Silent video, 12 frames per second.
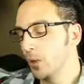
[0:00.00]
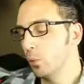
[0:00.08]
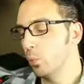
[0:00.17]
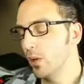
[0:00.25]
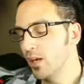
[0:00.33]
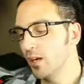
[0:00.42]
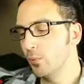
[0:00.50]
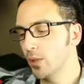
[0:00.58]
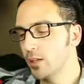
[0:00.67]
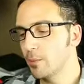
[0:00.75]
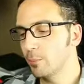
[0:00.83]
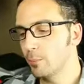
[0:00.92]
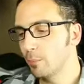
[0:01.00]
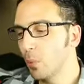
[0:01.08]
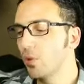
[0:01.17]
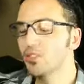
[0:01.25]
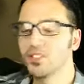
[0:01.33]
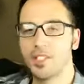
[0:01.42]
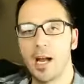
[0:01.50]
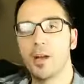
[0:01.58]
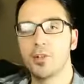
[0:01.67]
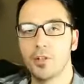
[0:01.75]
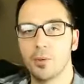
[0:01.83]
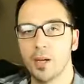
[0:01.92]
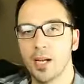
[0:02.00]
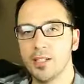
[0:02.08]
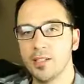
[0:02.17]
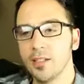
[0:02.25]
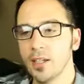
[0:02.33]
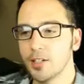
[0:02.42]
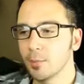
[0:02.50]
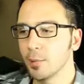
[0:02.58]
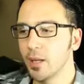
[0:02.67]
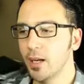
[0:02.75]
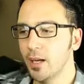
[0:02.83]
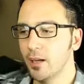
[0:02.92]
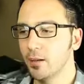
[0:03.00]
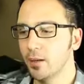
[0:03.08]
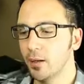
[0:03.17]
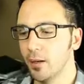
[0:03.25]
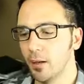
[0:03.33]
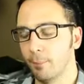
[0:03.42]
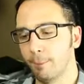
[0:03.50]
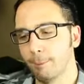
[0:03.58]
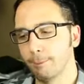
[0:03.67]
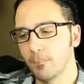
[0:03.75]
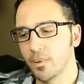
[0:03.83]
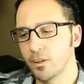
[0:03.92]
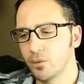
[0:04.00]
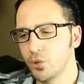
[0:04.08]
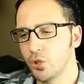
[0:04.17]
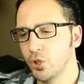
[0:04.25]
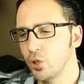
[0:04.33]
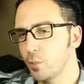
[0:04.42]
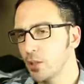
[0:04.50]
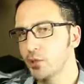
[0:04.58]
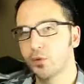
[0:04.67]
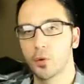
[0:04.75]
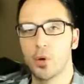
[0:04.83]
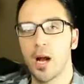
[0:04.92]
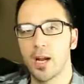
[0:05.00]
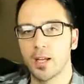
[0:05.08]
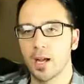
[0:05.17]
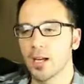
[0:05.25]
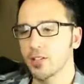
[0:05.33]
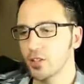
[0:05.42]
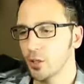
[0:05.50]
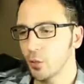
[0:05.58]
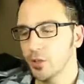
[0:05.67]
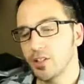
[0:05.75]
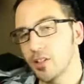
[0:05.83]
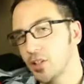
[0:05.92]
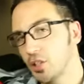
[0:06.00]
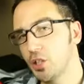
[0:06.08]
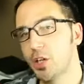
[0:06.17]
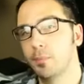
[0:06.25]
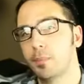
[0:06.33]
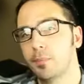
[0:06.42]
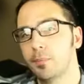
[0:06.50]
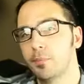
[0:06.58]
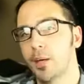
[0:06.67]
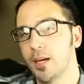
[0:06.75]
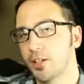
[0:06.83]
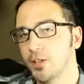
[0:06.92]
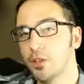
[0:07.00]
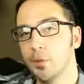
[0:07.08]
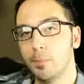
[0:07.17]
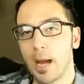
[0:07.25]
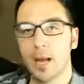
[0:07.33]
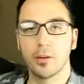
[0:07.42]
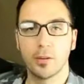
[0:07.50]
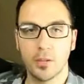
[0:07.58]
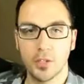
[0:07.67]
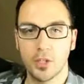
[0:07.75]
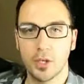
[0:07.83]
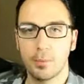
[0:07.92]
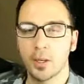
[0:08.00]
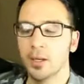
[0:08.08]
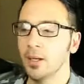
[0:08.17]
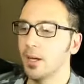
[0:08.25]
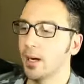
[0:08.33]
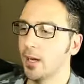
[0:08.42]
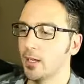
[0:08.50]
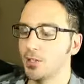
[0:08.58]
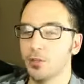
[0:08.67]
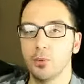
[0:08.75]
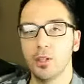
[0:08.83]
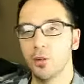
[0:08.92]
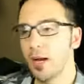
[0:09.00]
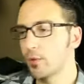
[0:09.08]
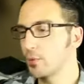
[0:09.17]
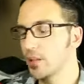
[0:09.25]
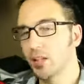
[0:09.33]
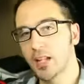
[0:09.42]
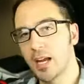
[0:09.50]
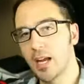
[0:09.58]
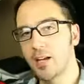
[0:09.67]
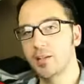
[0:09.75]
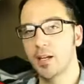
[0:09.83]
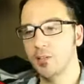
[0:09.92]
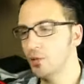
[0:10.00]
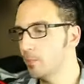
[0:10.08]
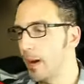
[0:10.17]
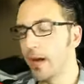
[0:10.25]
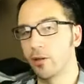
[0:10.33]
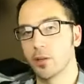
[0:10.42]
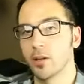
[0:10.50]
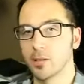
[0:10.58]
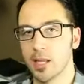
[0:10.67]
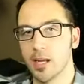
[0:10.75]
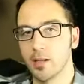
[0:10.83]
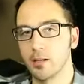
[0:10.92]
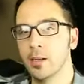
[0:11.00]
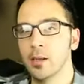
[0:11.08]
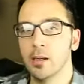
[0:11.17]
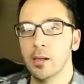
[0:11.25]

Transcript: when it boils down to it, I didn't get to play too much variety. I got to go into the ship, I got to do battle on the ship, I got to interact with the land and do battle on land.